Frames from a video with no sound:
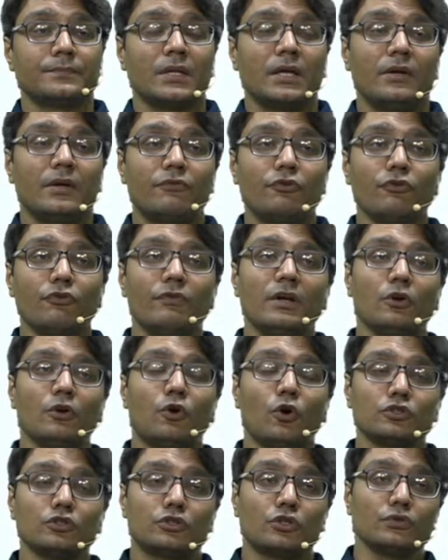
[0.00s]
If you will
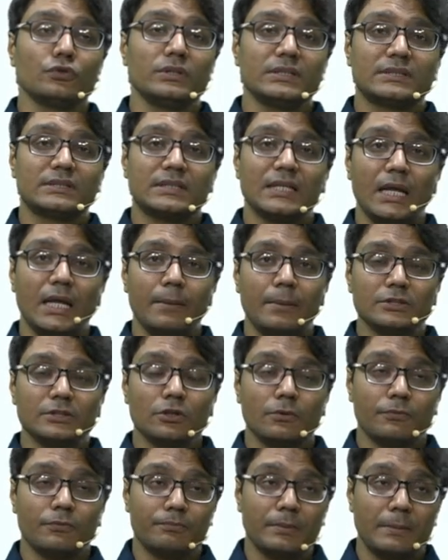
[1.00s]
go through the syllabus
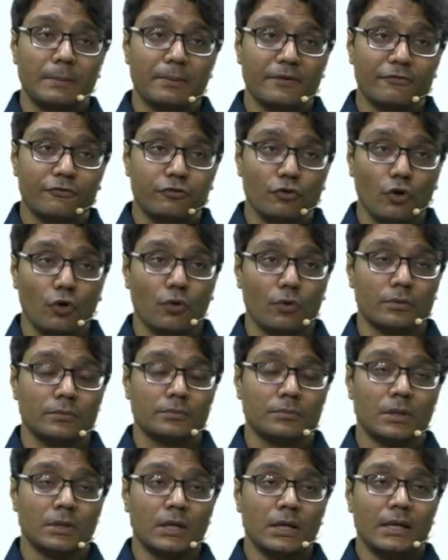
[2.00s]
of paper 4,
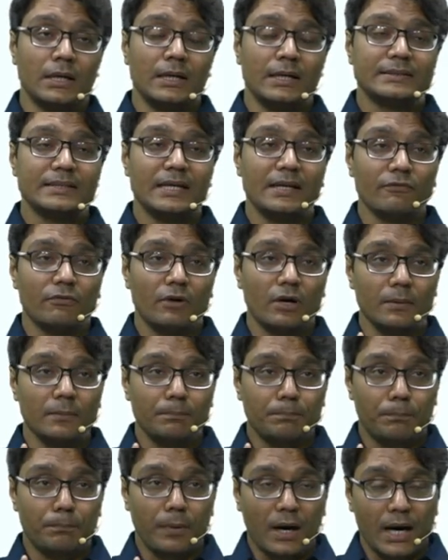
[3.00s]
then one
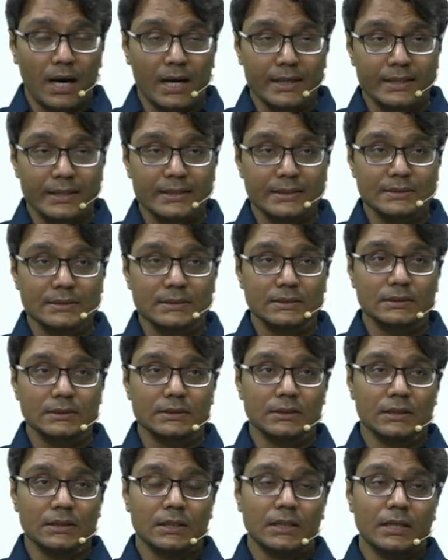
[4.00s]
part is
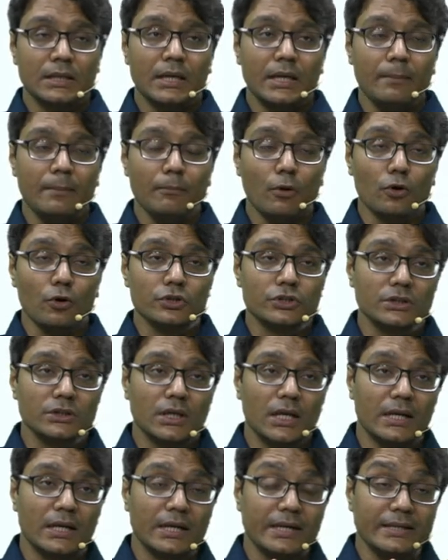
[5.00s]

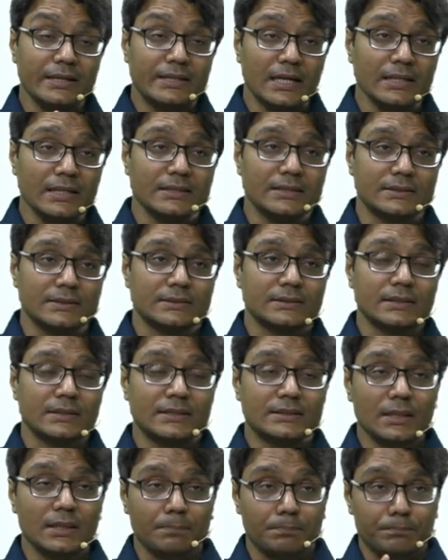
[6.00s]
emotional intelligence.
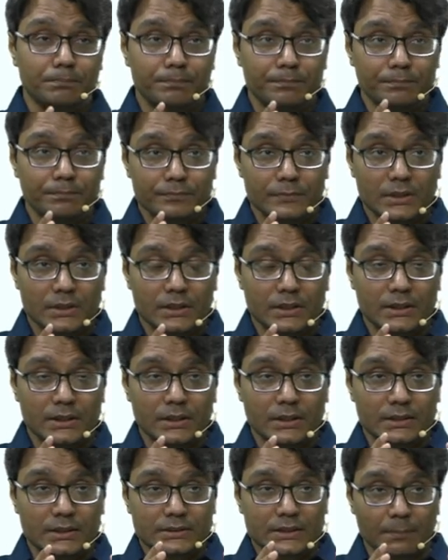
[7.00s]
It's
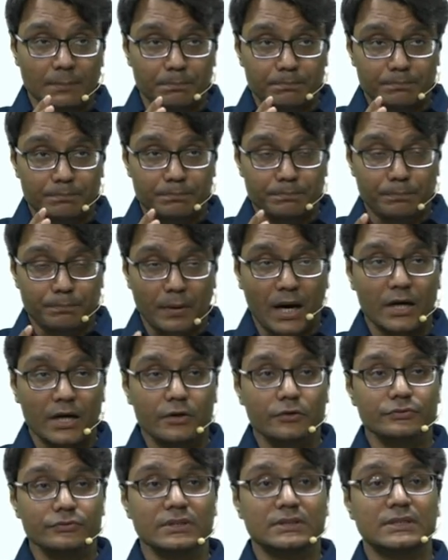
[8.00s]
a part
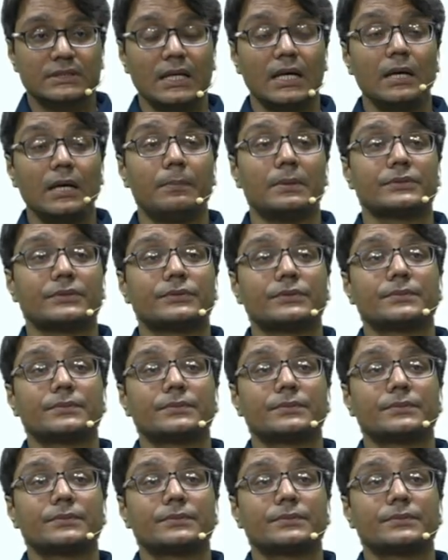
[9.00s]
of the syllabus.